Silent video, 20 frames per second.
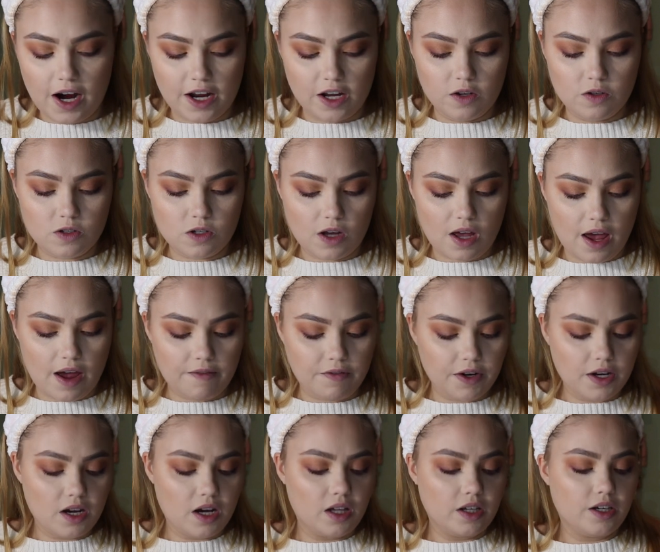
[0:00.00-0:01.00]
I used
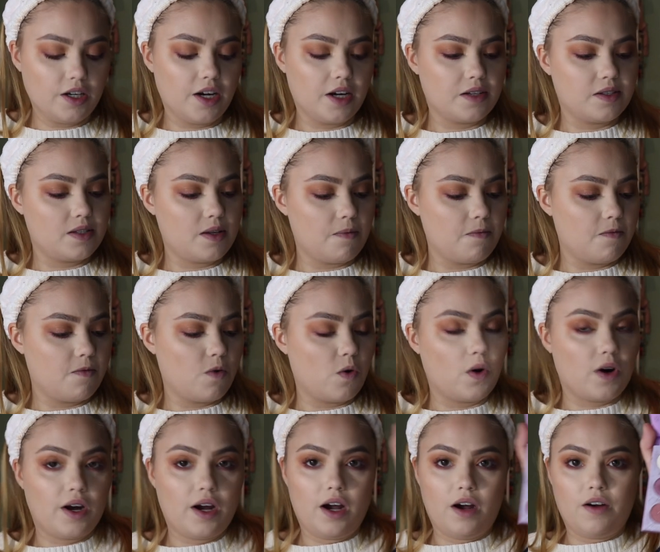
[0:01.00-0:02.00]
every color except
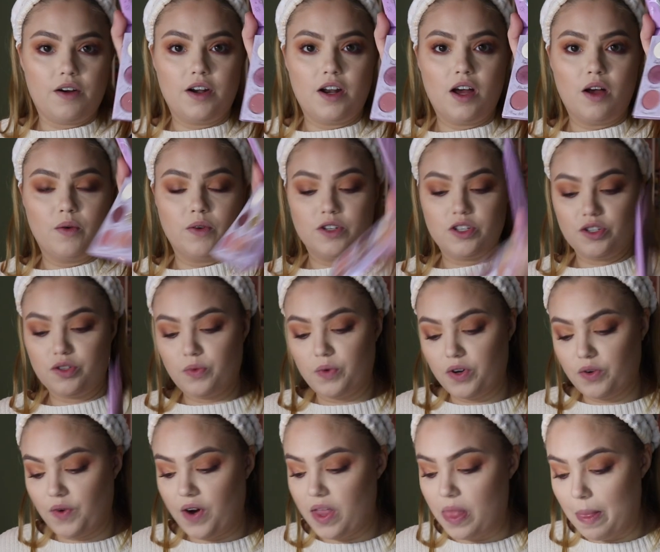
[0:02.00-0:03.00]
for Arendelle, which is the
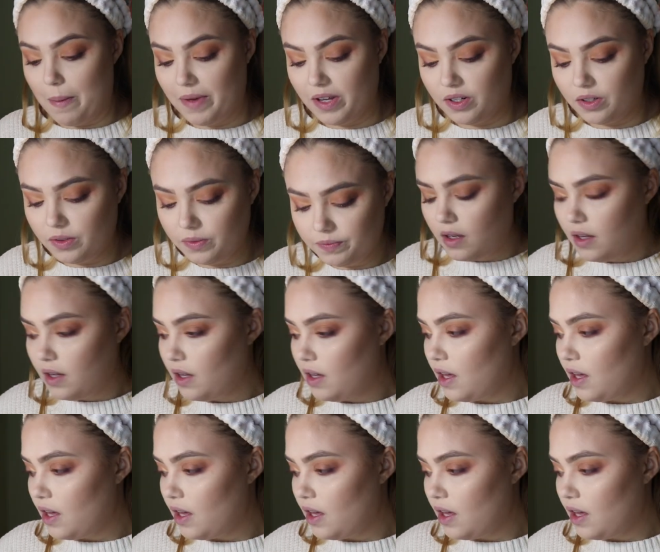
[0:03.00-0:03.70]
one right in the middle.